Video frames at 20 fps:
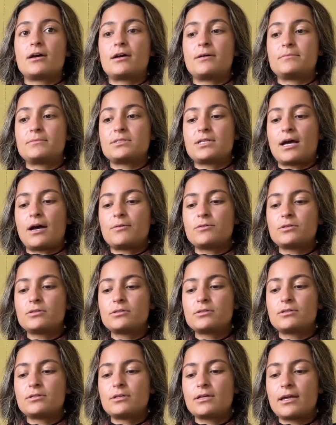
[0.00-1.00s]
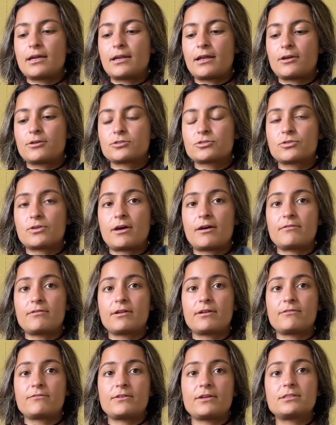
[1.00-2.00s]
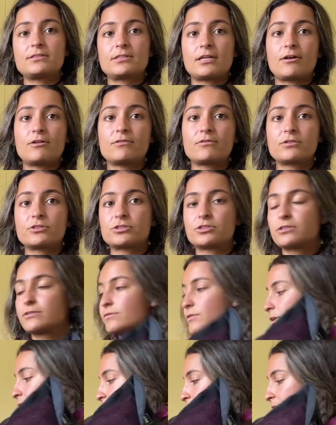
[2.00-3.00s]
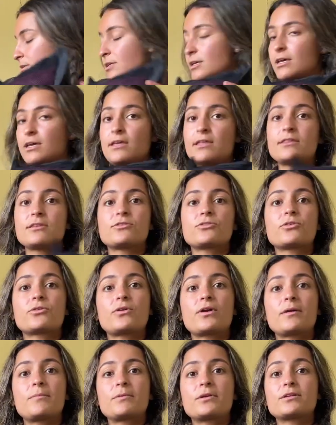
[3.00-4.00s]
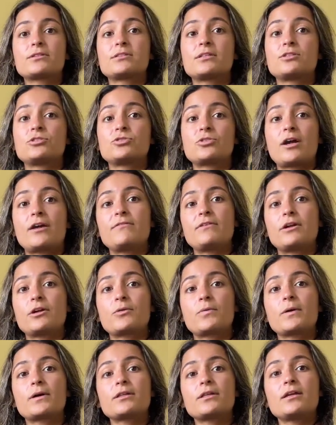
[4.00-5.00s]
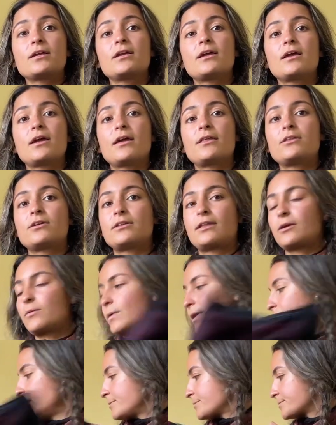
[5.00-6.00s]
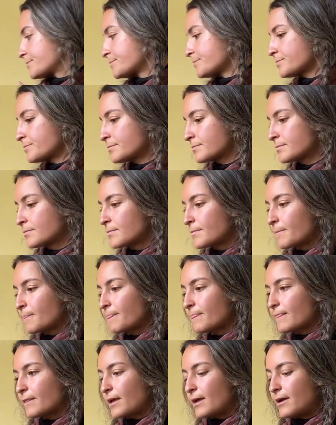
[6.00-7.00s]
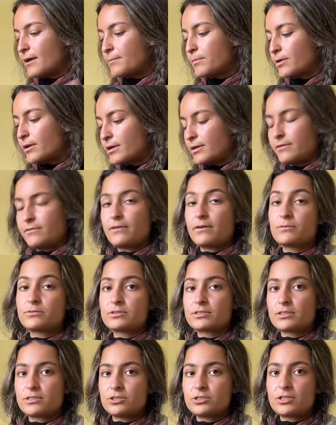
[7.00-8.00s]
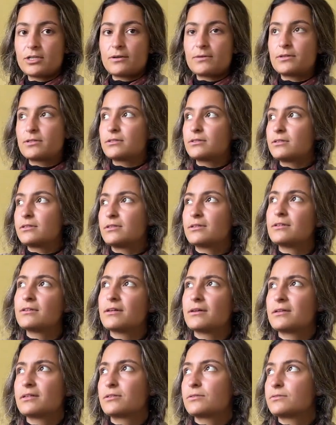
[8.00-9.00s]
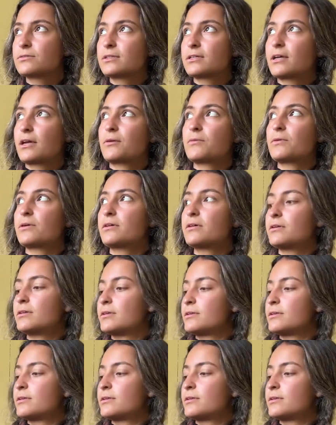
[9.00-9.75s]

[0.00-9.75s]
towel, and I also have a face towel version of this. These are great because they dry very quickly and they're lightweight. I brought it if I was going to shower. I don't think I will.